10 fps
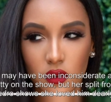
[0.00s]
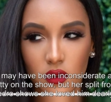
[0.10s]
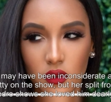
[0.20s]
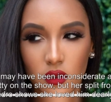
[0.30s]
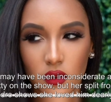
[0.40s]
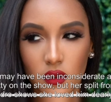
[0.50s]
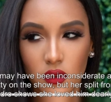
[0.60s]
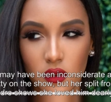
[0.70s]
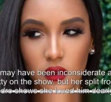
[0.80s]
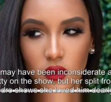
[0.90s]

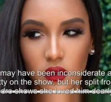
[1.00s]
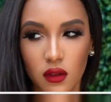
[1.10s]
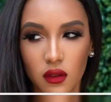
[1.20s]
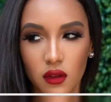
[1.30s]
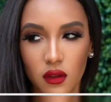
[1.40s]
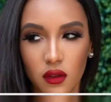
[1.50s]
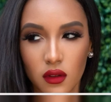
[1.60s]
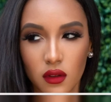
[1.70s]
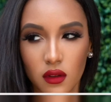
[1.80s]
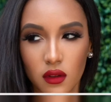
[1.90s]

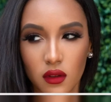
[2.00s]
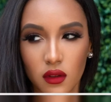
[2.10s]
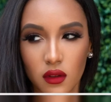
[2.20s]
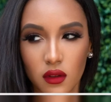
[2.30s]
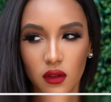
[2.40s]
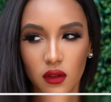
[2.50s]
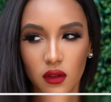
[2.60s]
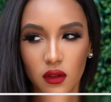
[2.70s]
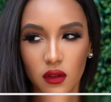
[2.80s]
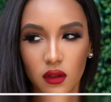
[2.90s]

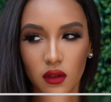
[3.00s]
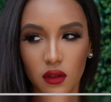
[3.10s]
Nobody speaks.